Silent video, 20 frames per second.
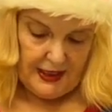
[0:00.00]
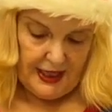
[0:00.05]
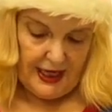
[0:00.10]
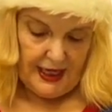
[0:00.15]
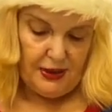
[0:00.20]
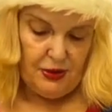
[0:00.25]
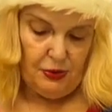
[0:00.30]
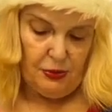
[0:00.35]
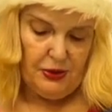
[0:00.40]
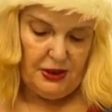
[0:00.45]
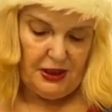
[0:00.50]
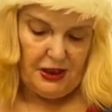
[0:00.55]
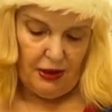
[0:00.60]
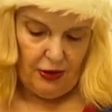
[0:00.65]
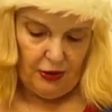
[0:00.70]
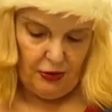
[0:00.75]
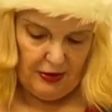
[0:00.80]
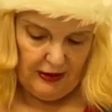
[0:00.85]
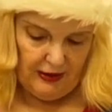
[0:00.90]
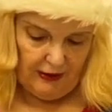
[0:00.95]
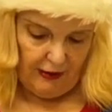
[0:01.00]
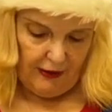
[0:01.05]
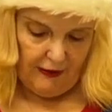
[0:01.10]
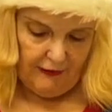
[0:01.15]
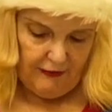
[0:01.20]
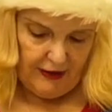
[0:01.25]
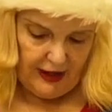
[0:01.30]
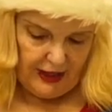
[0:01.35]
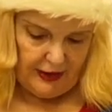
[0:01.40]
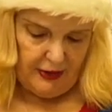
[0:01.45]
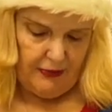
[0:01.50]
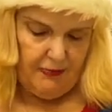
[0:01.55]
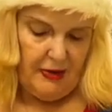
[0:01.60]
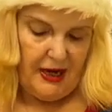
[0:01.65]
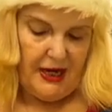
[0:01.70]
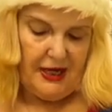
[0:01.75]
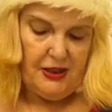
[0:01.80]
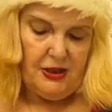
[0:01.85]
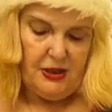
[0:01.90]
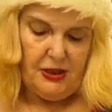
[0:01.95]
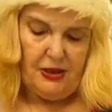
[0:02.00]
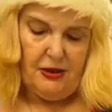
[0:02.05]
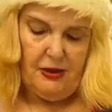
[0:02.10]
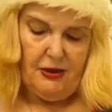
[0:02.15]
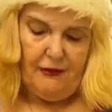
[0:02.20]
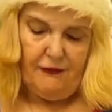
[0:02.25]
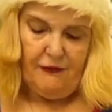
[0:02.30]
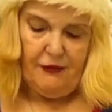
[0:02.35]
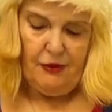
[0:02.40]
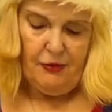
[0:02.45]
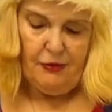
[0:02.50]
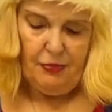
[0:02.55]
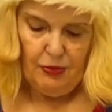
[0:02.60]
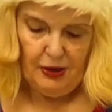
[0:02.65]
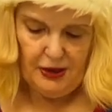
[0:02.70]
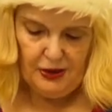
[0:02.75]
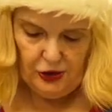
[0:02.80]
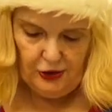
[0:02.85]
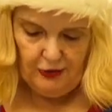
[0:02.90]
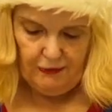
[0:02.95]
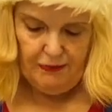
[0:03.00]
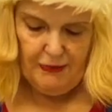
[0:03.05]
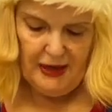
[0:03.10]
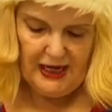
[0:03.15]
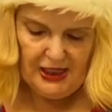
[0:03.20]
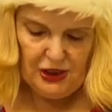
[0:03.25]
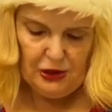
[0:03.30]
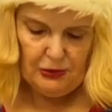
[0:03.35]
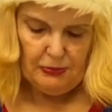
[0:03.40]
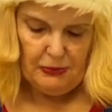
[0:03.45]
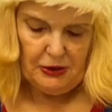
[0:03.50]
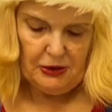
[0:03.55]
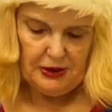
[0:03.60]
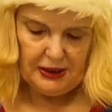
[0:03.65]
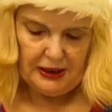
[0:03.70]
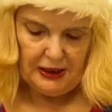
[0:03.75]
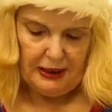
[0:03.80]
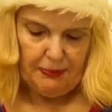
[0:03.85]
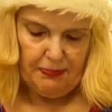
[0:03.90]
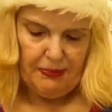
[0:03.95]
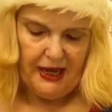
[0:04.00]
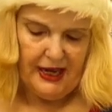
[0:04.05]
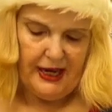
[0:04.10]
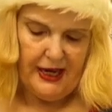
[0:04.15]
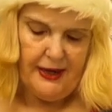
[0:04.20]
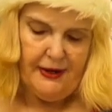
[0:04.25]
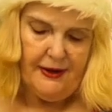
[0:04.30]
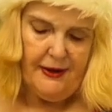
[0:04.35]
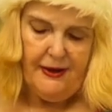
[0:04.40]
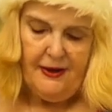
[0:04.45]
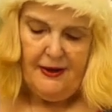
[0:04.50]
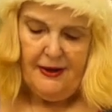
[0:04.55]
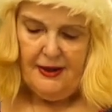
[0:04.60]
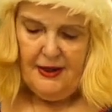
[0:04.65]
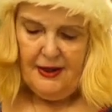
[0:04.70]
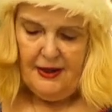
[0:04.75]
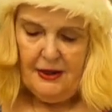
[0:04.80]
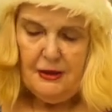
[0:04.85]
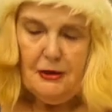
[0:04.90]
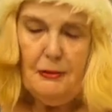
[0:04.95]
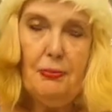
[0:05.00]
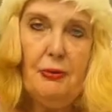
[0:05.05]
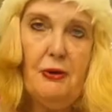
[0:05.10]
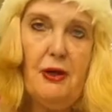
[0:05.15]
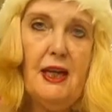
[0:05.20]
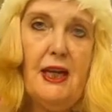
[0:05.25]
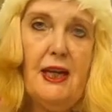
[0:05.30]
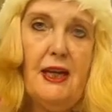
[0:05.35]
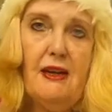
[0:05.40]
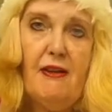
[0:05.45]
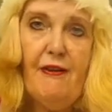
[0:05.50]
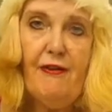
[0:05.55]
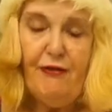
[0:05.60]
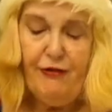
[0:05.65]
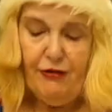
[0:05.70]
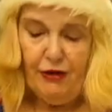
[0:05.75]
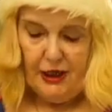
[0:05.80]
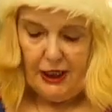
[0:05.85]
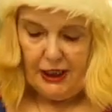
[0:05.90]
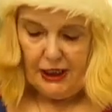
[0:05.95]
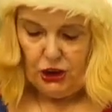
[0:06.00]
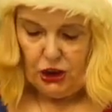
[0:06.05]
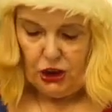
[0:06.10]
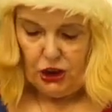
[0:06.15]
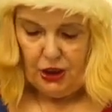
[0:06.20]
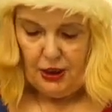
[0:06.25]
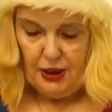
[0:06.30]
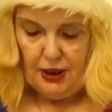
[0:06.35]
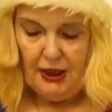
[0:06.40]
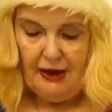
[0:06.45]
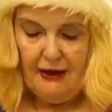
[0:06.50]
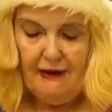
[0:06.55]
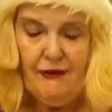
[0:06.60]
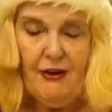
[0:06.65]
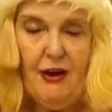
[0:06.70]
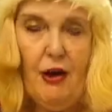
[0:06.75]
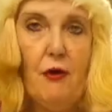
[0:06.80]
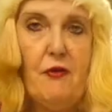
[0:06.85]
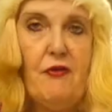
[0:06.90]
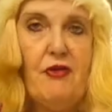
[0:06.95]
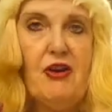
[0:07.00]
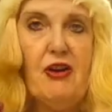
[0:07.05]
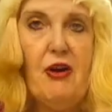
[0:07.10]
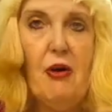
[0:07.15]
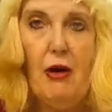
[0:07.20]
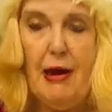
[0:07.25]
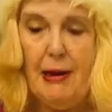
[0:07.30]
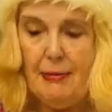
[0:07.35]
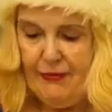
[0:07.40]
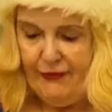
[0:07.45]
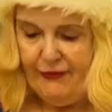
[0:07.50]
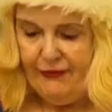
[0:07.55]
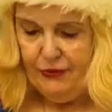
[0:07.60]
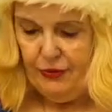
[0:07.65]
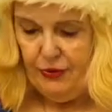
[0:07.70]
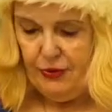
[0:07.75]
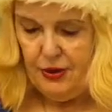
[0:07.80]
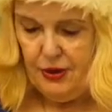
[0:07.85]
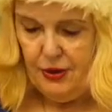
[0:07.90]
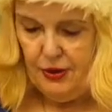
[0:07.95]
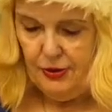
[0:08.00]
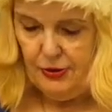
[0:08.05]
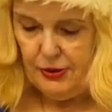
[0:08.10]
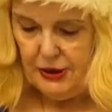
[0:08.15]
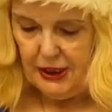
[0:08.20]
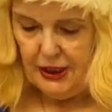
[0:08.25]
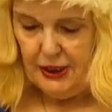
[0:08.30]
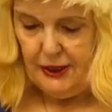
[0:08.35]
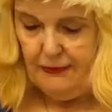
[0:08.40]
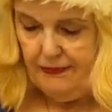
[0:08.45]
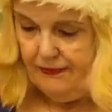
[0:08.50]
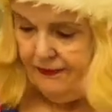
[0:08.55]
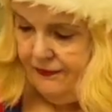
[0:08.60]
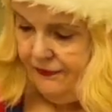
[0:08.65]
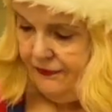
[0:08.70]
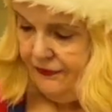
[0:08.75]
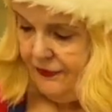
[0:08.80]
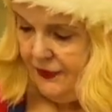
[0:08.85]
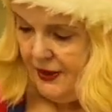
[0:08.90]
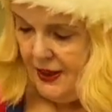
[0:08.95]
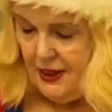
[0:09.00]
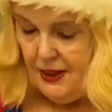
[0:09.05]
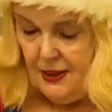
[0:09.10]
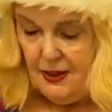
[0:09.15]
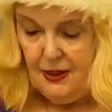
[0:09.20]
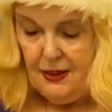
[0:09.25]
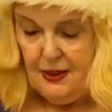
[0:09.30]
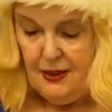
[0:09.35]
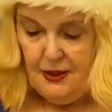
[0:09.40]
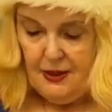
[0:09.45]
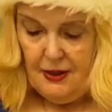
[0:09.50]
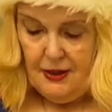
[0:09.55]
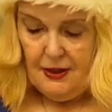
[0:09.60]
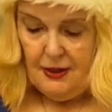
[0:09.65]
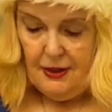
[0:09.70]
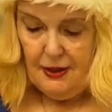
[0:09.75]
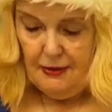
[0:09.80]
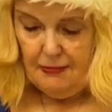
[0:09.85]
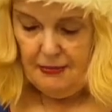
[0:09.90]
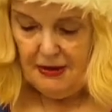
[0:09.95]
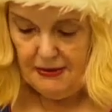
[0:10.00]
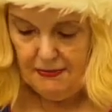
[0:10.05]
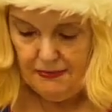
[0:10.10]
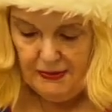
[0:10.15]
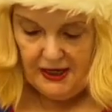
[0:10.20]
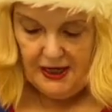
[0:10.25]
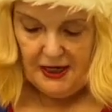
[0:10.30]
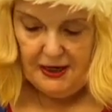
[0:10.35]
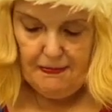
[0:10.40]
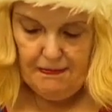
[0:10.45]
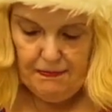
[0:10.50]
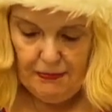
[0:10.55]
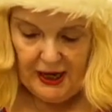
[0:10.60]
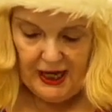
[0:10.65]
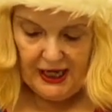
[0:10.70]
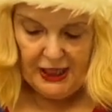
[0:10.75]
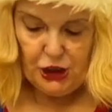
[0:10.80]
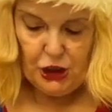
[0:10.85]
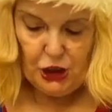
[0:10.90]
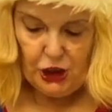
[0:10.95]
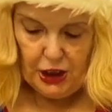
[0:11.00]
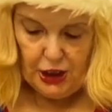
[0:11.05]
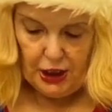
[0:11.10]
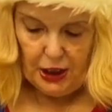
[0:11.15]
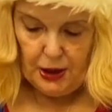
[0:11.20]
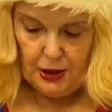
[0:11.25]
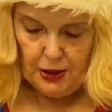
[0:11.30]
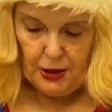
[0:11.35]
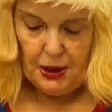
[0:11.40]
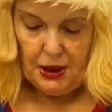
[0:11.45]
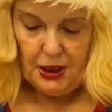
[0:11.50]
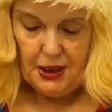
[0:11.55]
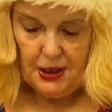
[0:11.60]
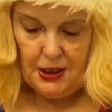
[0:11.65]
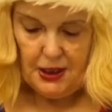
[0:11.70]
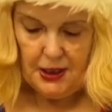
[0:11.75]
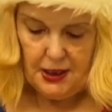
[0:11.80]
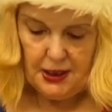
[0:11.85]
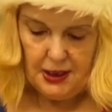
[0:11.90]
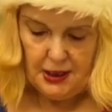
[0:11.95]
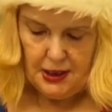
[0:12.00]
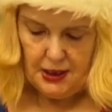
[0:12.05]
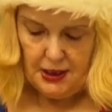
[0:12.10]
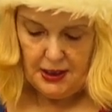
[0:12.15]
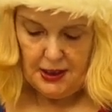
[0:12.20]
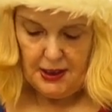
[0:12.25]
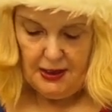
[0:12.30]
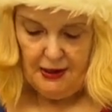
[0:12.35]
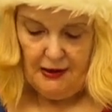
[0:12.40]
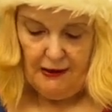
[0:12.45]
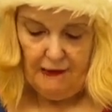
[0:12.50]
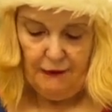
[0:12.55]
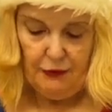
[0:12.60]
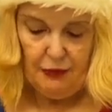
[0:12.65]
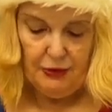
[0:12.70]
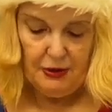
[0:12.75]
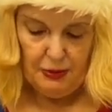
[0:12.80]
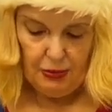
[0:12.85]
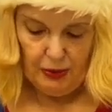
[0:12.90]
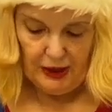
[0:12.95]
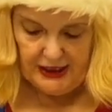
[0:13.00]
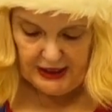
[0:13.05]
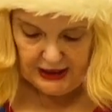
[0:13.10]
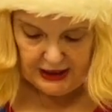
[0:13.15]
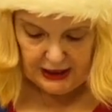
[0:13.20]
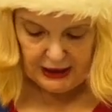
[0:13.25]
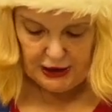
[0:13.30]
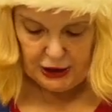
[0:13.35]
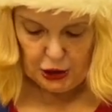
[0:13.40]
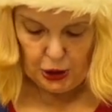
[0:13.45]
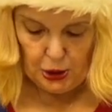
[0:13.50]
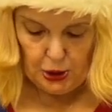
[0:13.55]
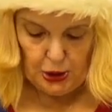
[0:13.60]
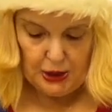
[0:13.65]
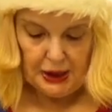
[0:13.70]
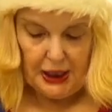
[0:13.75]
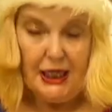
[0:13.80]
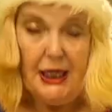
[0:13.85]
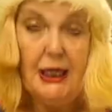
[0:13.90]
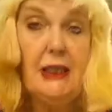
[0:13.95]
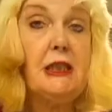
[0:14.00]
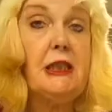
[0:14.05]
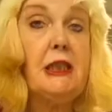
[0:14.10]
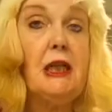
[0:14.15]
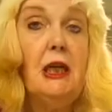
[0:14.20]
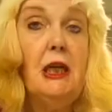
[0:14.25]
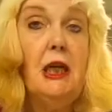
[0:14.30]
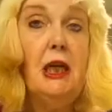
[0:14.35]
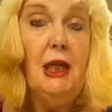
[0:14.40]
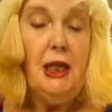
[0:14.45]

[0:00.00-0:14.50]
And also, I recommend that once you've made your marzipan, to put it in the fridge and leave it overnight before you use it. Me being impatient now, I've already wasted 2 days